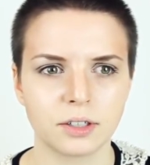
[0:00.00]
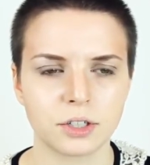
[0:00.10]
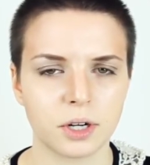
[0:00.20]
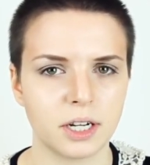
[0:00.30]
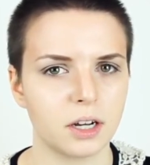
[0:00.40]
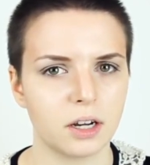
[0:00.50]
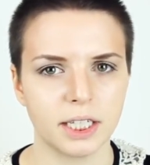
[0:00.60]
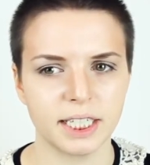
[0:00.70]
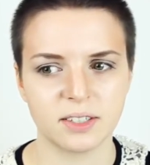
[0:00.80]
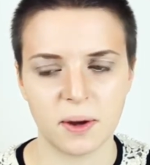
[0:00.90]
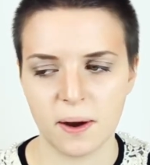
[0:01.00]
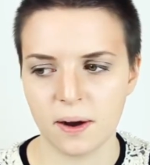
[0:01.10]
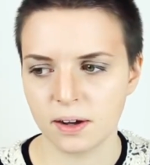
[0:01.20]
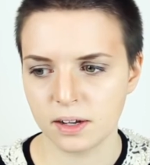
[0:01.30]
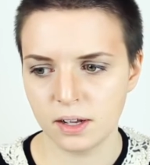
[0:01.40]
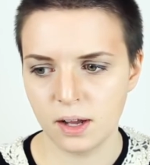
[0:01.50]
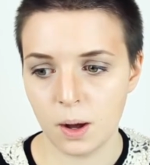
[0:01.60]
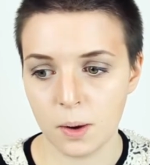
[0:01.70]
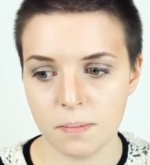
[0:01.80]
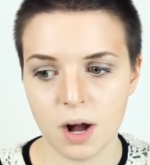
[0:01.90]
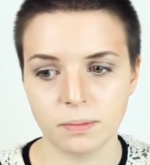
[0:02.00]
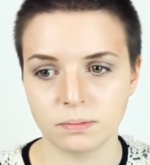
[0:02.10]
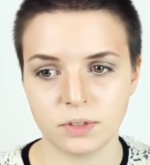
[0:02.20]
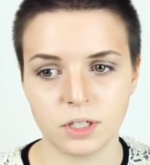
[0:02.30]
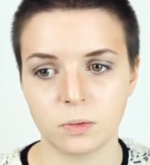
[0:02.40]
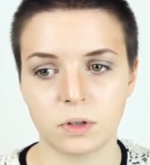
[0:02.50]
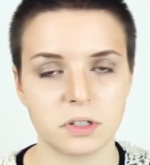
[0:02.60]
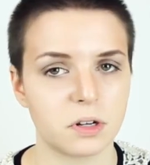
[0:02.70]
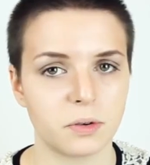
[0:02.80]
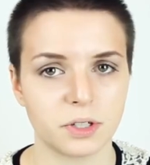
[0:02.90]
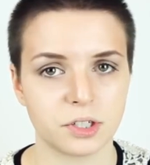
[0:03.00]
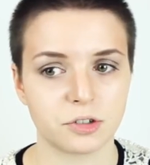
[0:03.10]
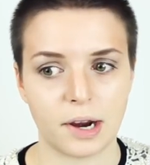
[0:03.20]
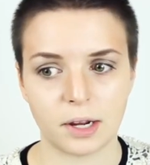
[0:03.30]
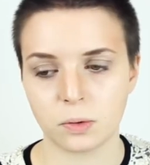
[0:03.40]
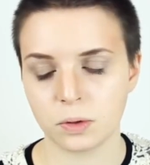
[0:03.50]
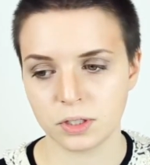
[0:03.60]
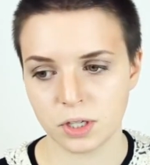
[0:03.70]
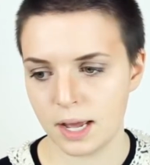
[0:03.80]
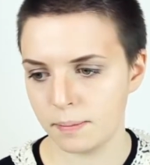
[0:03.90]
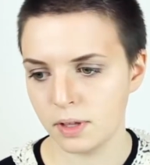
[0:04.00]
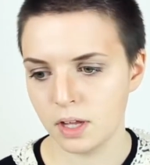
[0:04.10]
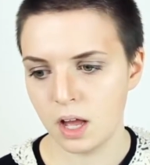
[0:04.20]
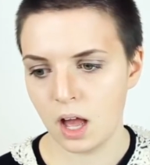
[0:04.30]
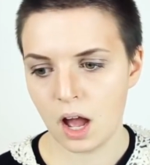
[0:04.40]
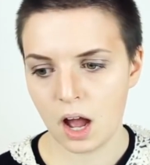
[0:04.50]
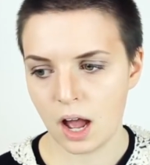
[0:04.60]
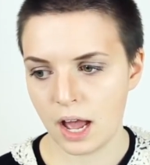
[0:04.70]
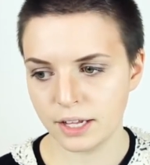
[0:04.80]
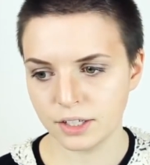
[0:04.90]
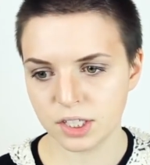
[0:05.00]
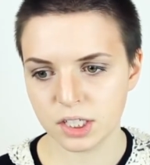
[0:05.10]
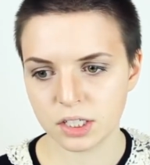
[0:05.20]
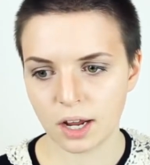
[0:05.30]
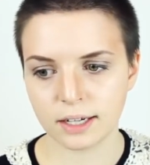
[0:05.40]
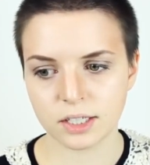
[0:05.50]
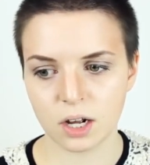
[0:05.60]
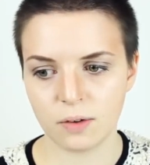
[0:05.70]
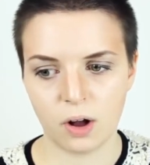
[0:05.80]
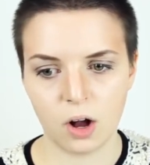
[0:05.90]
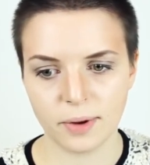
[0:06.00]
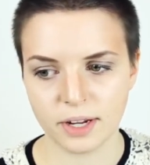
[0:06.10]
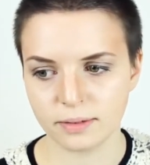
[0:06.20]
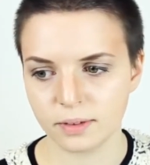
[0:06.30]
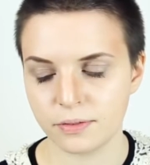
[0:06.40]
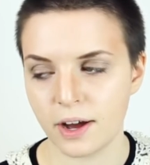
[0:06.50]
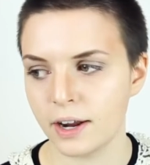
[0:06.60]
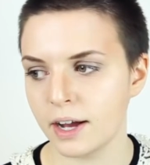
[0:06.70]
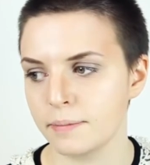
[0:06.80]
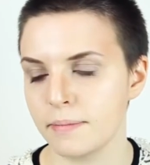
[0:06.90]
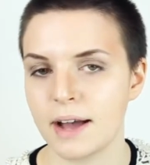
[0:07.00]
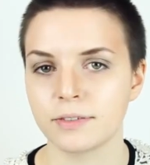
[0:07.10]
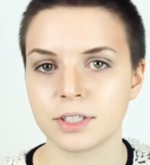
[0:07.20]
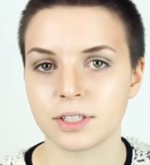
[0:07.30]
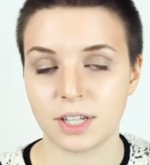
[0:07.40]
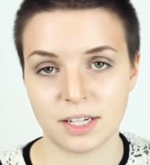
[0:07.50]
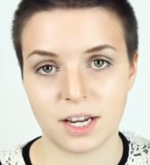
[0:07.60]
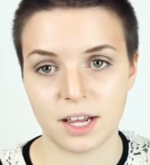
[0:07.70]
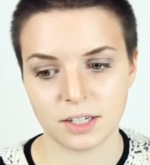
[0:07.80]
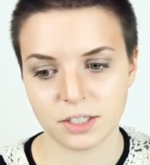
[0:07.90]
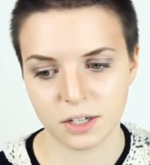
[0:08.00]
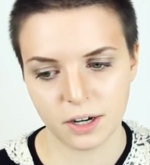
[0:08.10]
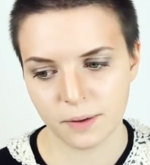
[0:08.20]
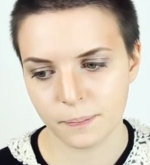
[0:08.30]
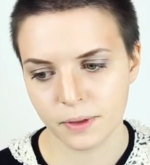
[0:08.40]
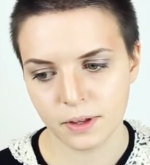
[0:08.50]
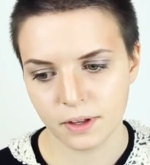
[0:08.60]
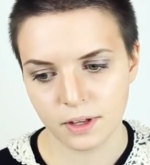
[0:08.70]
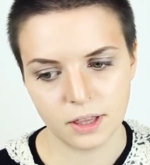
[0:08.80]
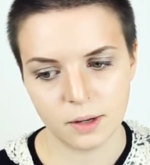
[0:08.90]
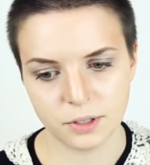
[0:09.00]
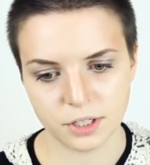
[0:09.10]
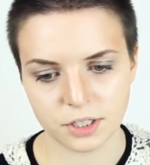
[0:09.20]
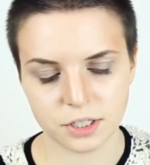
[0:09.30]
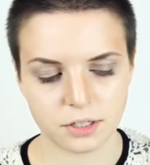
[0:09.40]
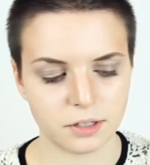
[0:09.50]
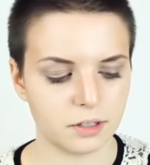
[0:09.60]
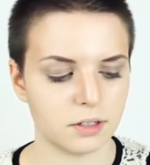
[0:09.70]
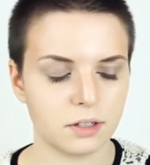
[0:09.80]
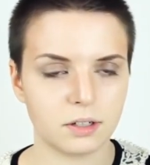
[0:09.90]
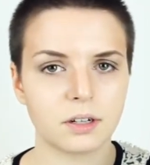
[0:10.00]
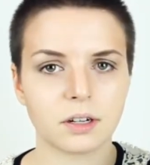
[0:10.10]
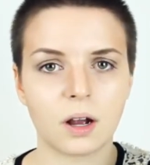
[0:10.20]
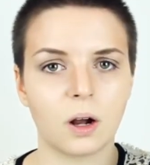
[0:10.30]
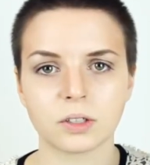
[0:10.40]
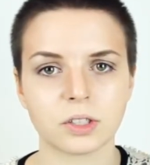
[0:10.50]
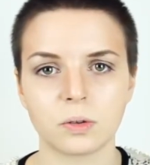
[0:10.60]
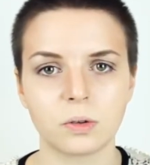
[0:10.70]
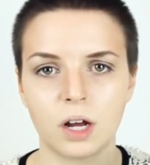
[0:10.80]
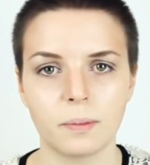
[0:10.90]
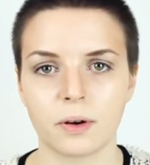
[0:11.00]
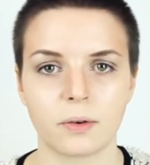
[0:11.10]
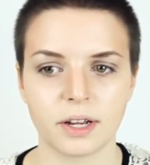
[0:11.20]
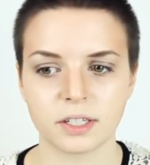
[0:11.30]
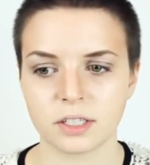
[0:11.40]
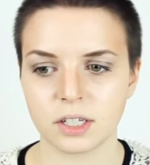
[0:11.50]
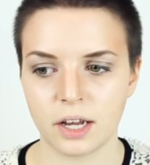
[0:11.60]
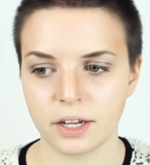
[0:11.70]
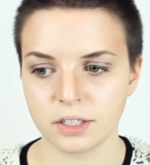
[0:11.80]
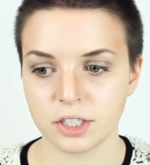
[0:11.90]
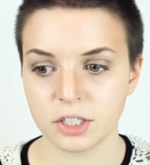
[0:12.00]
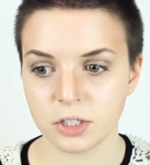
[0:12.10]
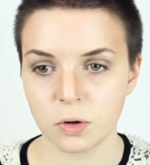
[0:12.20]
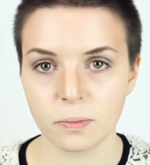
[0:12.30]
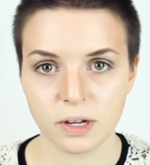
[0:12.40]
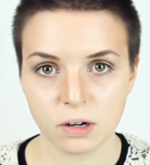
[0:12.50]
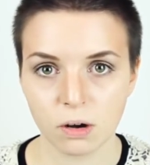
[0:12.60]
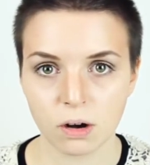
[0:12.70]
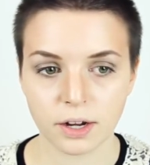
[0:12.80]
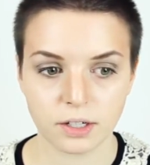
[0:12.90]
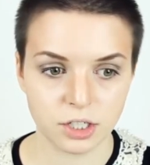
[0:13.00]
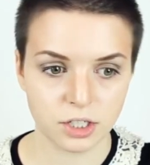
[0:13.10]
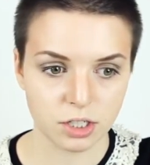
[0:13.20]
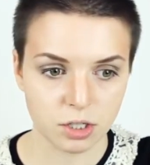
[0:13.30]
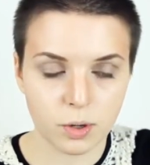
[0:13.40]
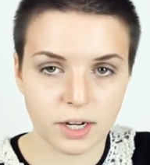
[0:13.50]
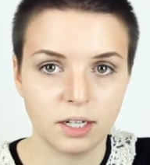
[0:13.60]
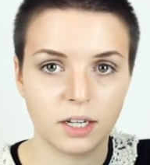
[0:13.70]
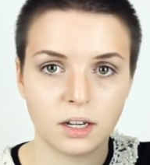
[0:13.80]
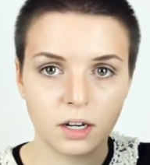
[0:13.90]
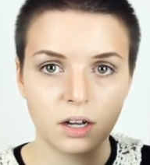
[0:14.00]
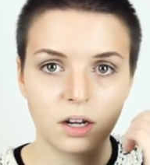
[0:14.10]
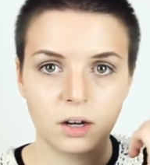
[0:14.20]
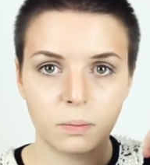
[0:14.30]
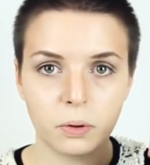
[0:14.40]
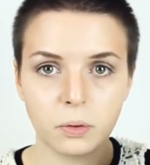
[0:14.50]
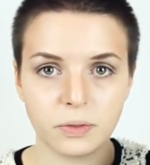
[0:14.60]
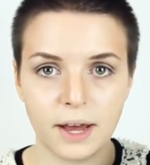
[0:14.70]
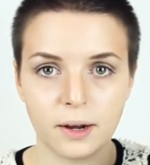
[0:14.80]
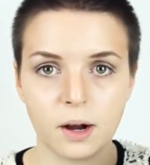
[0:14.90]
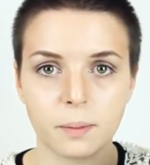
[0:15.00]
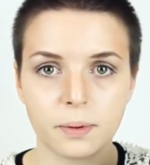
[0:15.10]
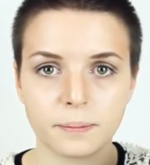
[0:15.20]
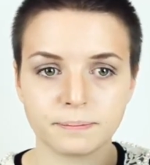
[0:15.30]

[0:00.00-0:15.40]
treated her like dirt her mum didn't want to know and just drank all the time and she started self-harming found out in maths because i sat next to her there were just cuts all up her wrist and she saw me look and she just quickly pulled that up